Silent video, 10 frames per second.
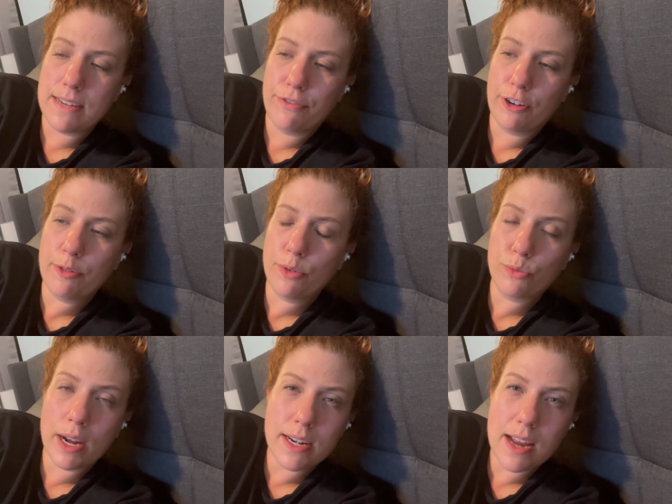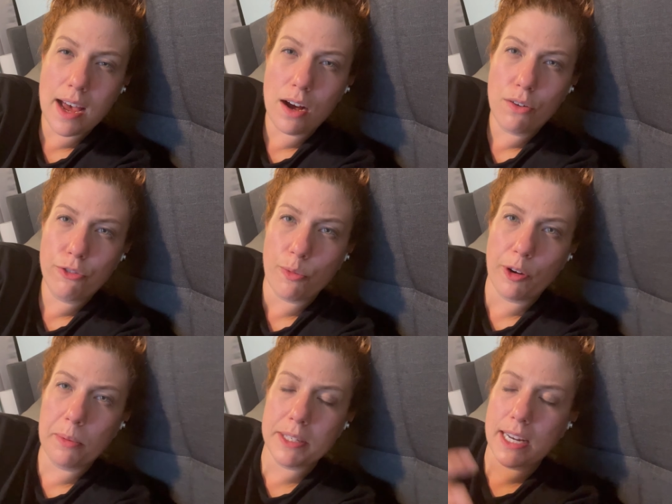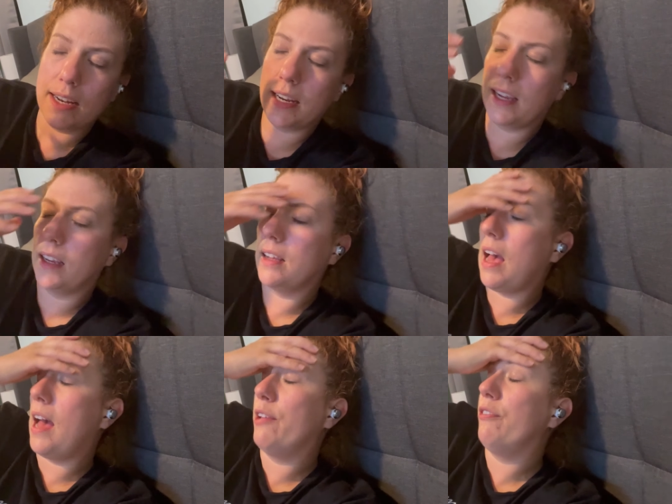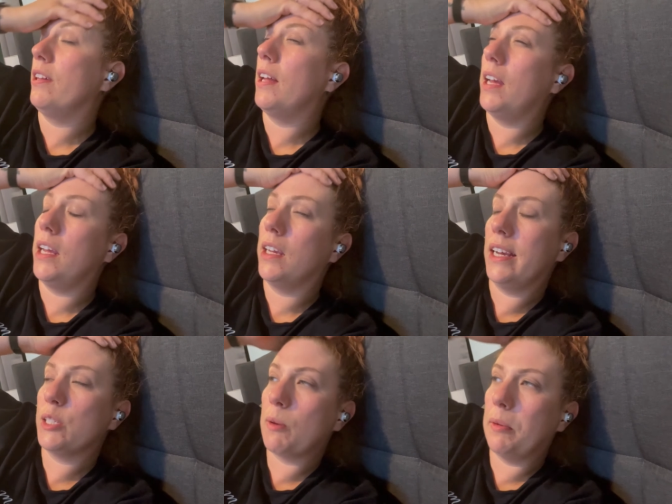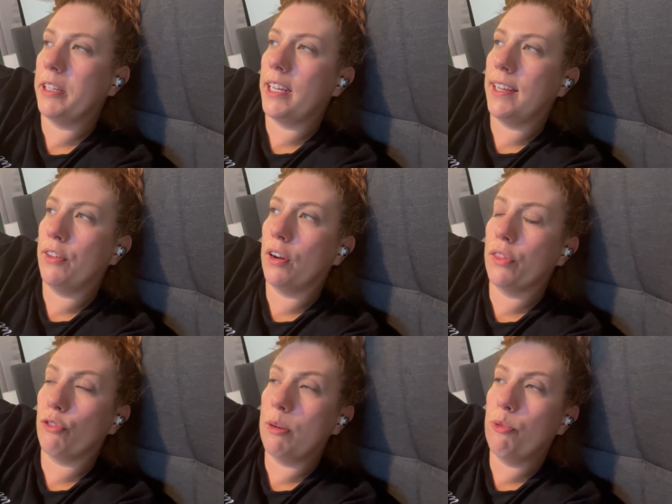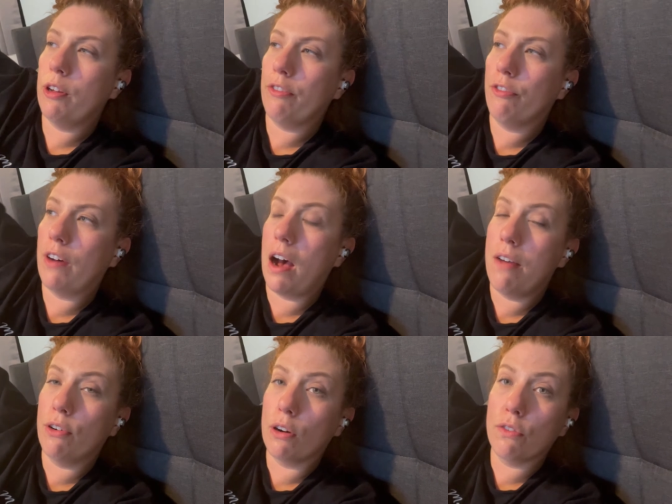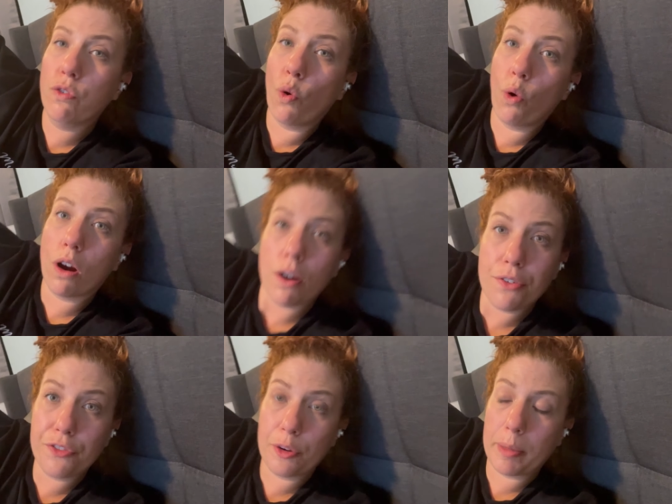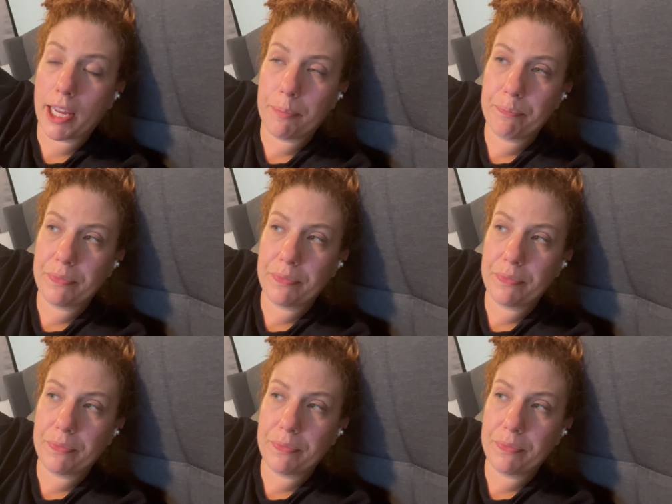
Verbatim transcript: From right now, from where I'm standing, I feel like it's probably either a 3.5 or a 4 for me.